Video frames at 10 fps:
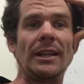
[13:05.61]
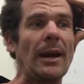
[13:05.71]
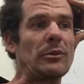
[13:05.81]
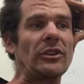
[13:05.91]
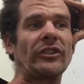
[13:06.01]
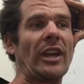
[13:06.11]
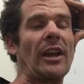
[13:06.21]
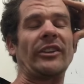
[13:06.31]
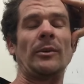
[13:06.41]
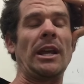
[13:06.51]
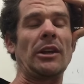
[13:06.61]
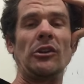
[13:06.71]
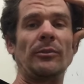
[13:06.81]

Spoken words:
And we'll just say to someone, yeah, can you use it